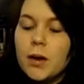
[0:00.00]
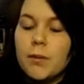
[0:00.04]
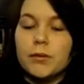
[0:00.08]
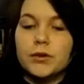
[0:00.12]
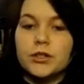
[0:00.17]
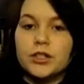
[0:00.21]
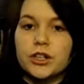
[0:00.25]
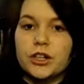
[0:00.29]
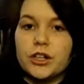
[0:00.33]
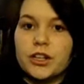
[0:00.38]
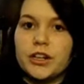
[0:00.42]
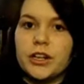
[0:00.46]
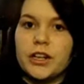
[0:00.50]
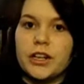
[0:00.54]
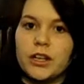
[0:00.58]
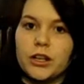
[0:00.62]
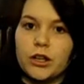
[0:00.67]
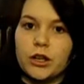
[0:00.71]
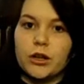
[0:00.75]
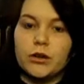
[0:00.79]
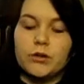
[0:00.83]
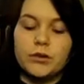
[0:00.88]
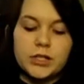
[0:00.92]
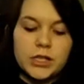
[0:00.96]
maternity
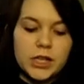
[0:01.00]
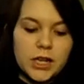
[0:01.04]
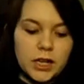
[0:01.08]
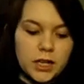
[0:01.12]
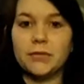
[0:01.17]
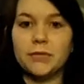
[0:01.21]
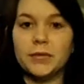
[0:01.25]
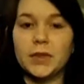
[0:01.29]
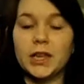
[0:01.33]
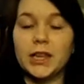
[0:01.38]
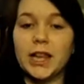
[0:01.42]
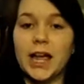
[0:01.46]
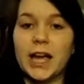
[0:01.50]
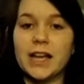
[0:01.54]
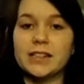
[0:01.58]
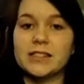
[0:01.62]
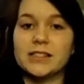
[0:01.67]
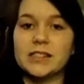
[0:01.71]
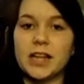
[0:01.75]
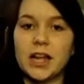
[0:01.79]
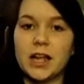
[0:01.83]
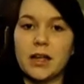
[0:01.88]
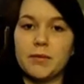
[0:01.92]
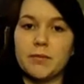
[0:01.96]
clothes.
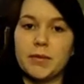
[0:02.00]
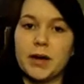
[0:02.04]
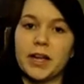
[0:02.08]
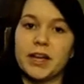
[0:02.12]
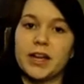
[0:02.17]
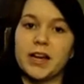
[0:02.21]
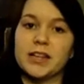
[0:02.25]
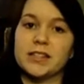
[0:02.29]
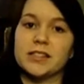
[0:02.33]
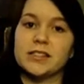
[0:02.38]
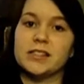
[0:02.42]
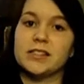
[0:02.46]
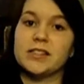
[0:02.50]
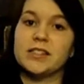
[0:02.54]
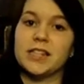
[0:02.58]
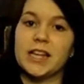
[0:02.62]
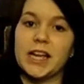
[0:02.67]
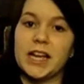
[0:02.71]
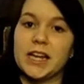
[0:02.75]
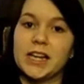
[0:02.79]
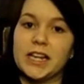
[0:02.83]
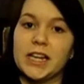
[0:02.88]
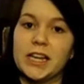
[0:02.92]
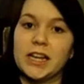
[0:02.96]
Last night, my cousin
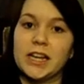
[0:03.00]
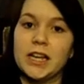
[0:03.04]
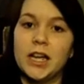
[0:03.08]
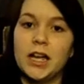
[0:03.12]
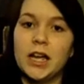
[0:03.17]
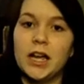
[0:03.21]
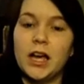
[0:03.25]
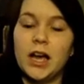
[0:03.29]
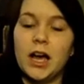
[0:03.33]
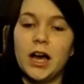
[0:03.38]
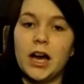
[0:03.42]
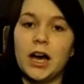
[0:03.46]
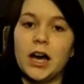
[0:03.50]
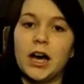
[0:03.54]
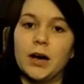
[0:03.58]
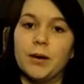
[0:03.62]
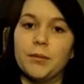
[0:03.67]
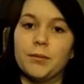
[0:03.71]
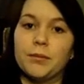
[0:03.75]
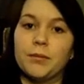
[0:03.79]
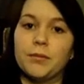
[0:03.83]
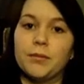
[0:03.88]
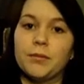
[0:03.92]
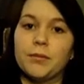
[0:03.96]
Danny
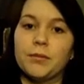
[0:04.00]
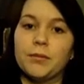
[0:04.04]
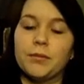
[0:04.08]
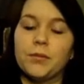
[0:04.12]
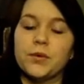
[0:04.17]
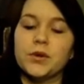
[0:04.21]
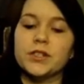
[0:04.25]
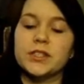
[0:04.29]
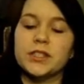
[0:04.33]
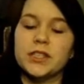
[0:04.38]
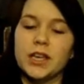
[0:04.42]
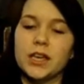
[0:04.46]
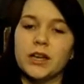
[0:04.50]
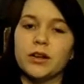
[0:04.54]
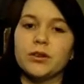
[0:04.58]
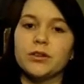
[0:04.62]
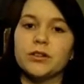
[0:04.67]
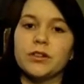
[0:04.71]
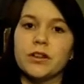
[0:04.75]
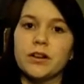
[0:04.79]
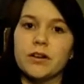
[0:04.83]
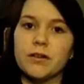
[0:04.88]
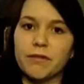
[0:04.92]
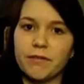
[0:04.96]
um, was
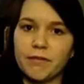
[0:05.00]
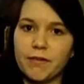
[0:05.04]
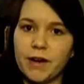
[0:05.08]
killed in a